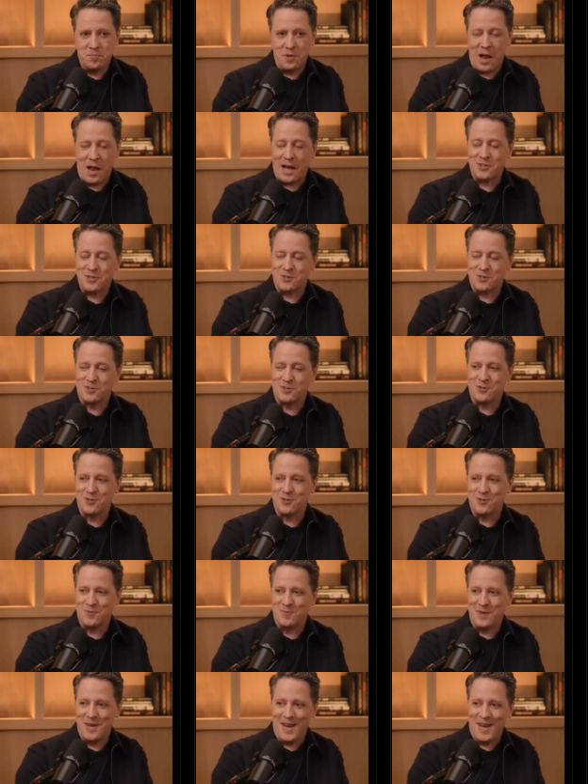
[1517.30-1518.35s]
been asked on
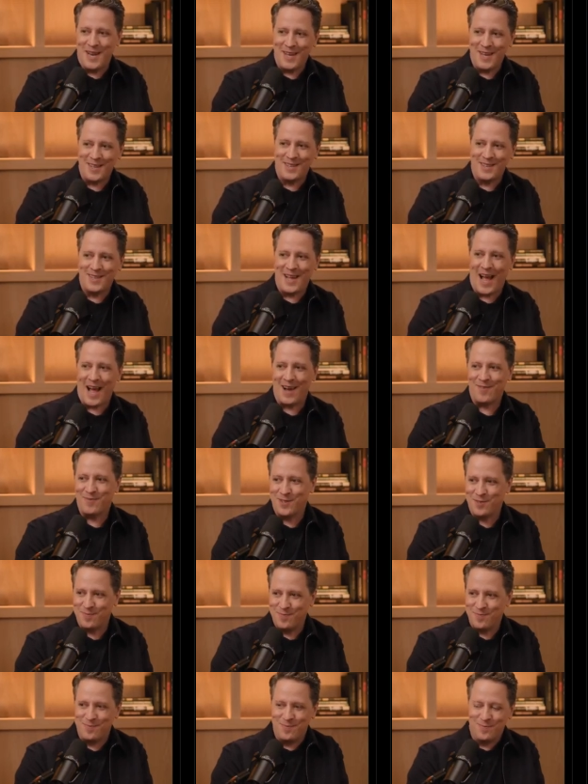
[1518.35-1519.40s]
social media,
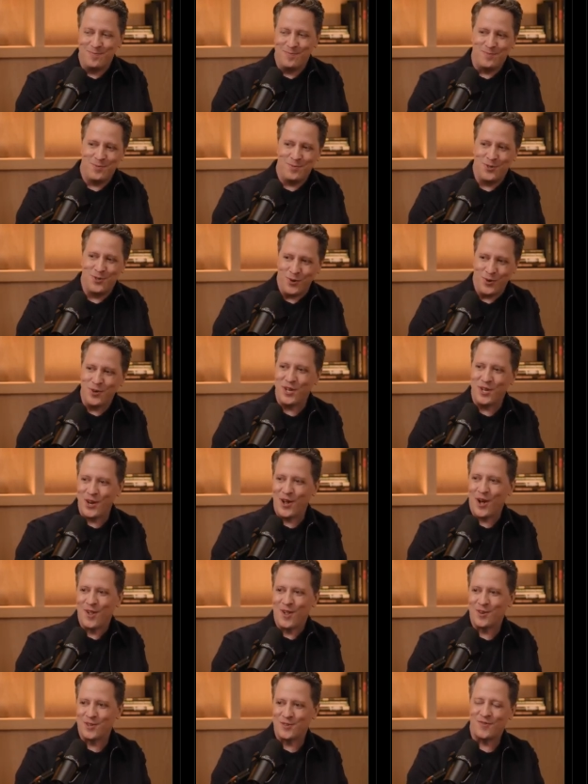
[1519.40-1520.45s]
$500 billion,
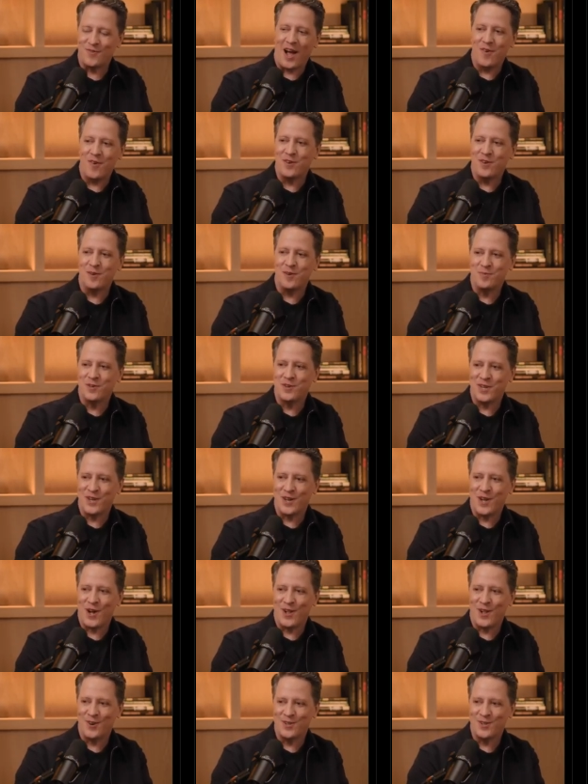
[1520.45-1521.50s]
$500 billion.
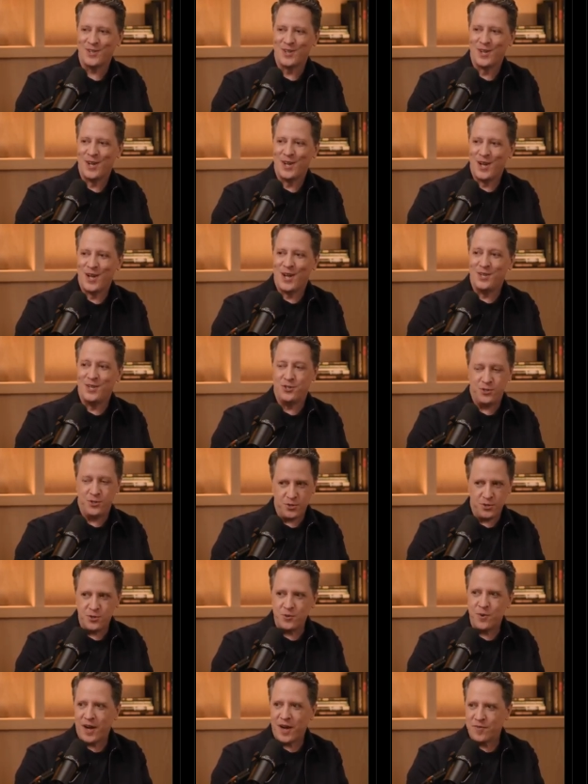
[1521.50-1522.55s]
Do
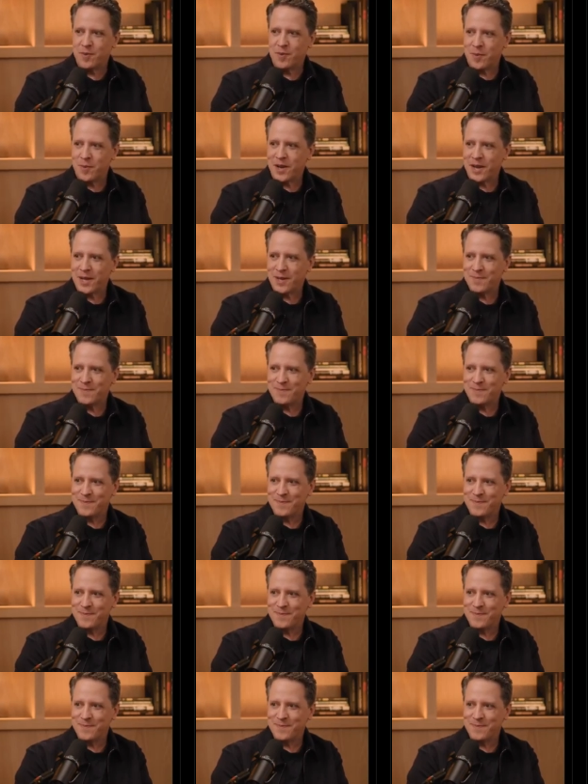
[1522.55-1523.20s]
you have the money?